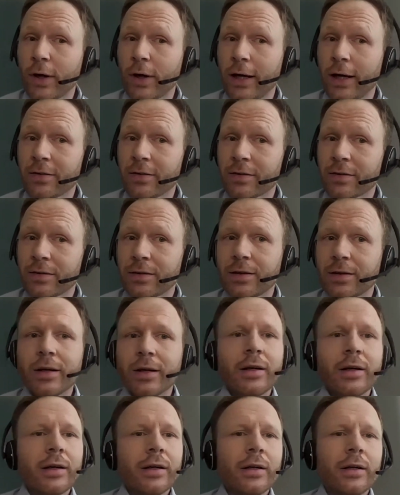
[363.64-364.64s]
a catchphrase
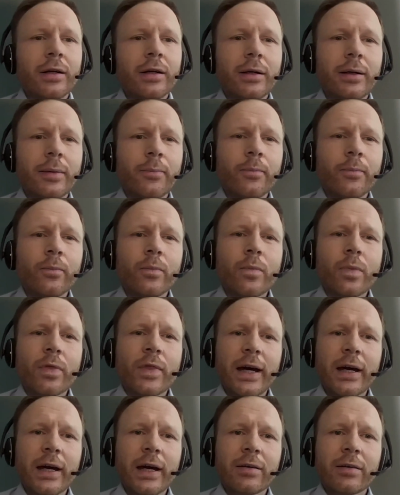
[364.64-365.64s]

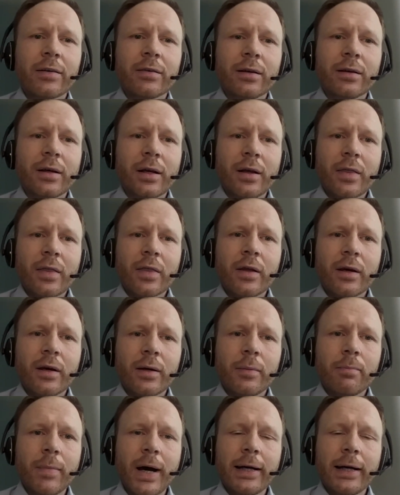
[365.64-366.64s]
that
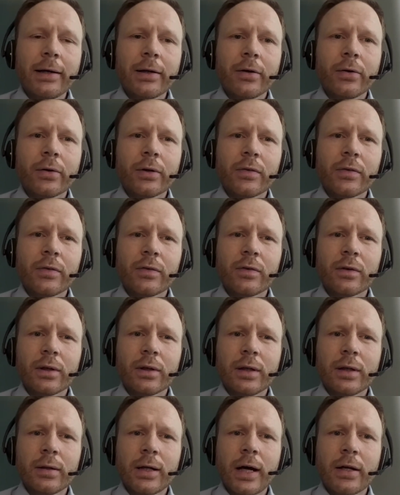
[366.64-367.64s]
the mine owners
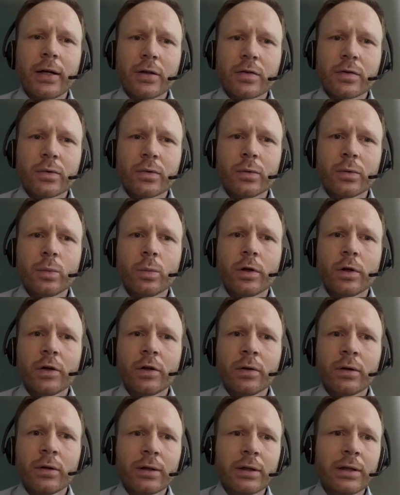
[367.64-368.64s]
understood what
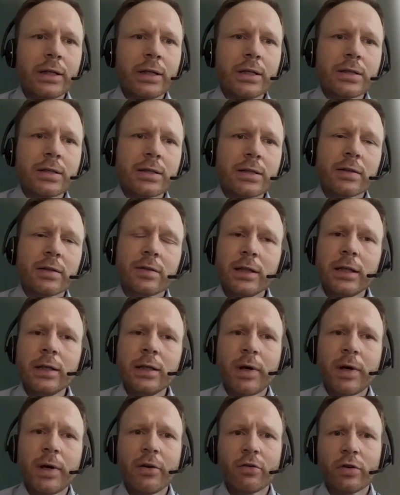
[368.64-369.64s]
his steam
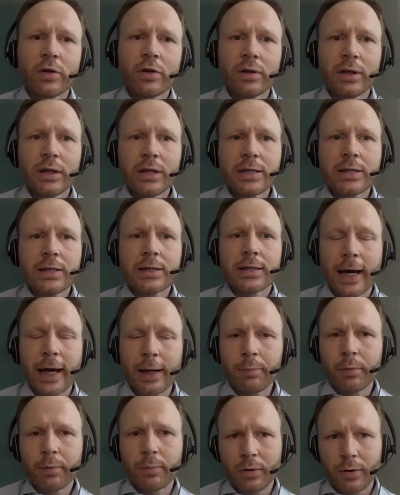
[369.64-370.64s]
engine is
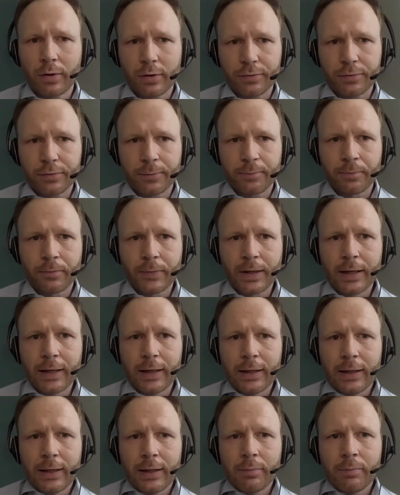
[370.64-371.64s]
capable of.
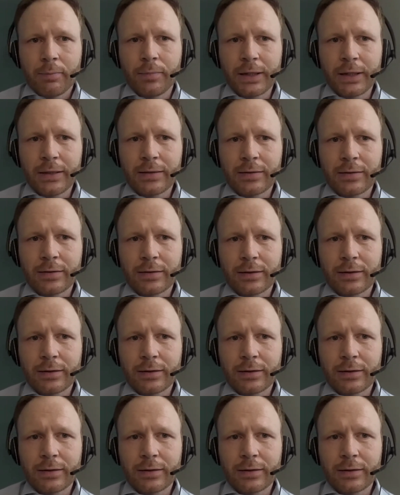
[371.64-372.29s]
But